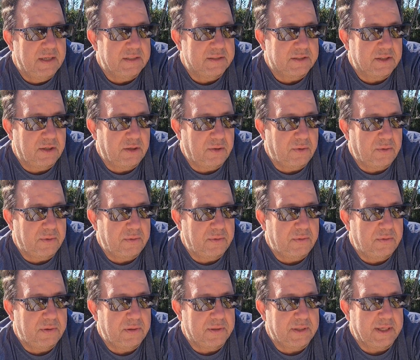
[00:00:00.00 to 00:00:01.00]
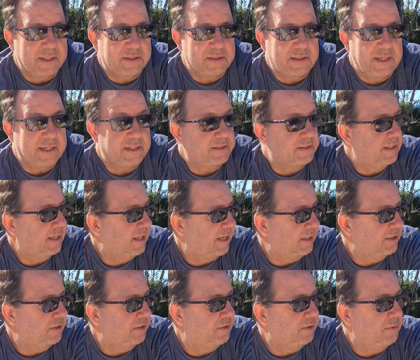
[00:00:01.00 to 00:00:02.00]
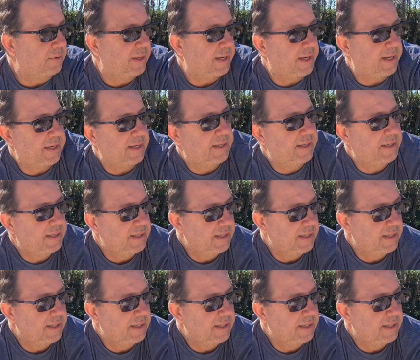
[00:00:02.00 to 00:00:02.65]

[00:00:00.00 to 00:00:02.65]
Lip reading: So that said, I should do that.